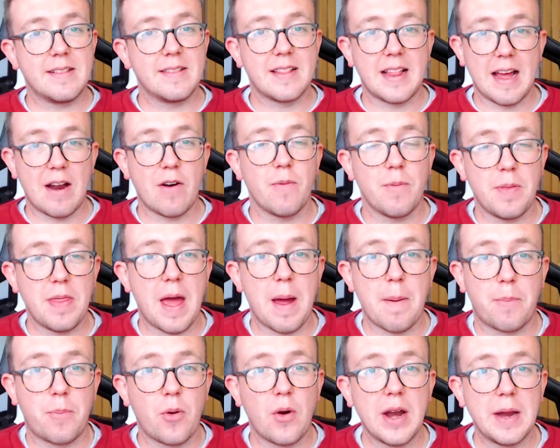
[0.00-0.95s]
they're,
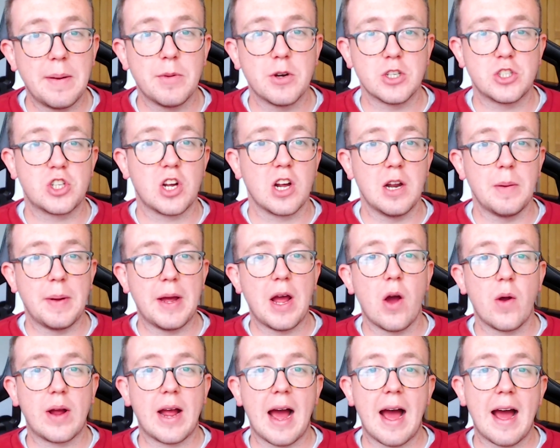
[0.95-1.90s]
they're pretty much going to be
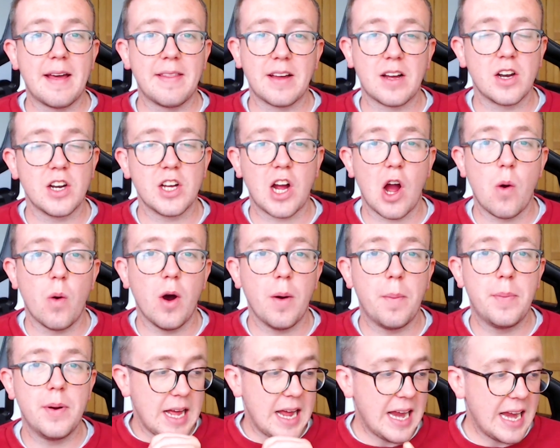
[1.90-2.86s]
okay. They're going to go
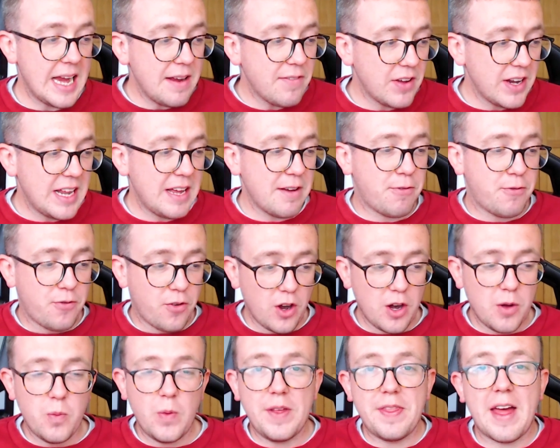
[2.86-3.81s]
up. Even if
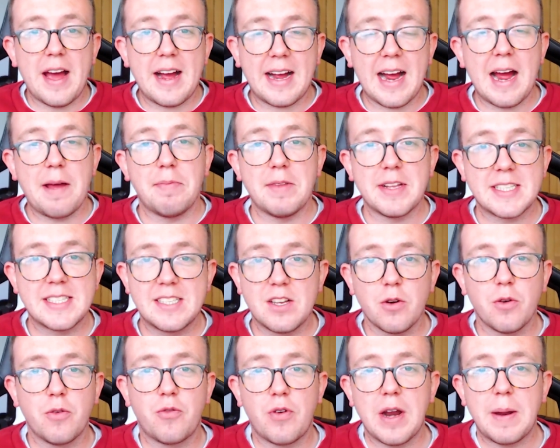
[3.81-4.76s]
Fulham win that game, there's
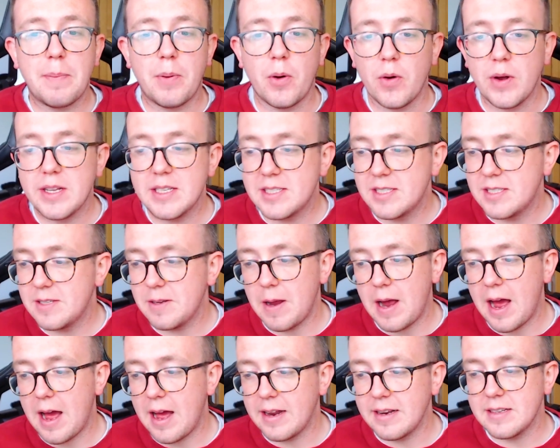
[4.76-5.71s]
still three points.
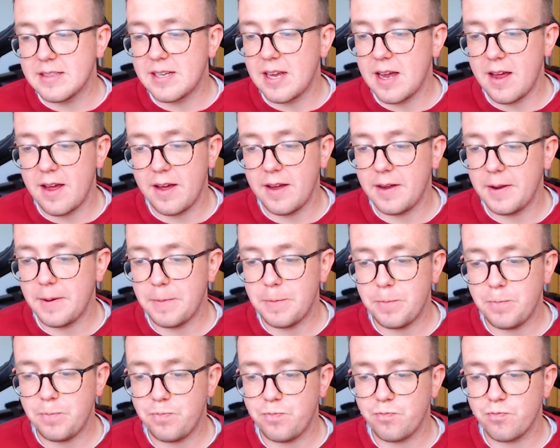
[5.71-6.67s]
And
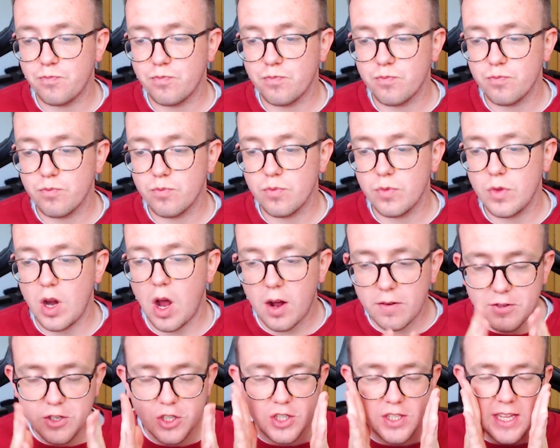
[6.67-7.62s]

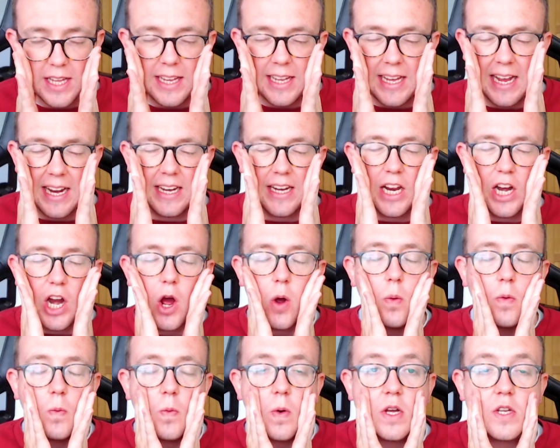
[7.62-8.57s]
I'm just thinking, you know,
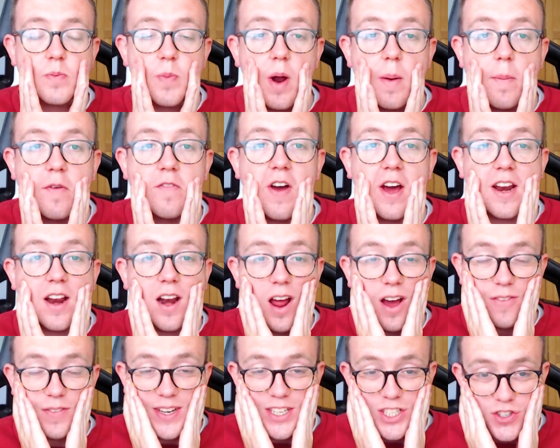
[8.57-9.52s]
West Brom have had a lot
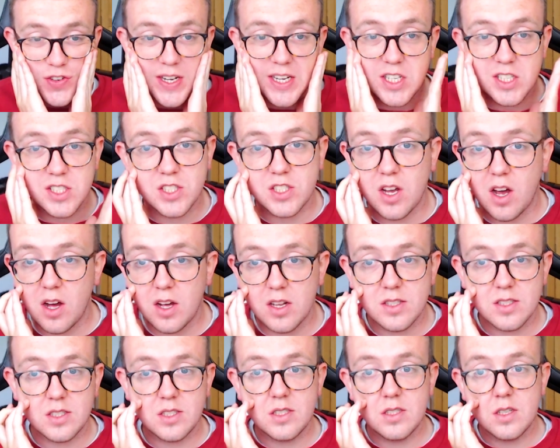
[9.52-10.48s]
of injury
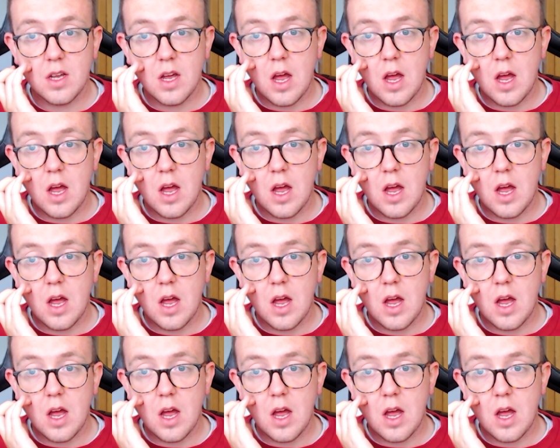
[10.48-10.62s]
concerns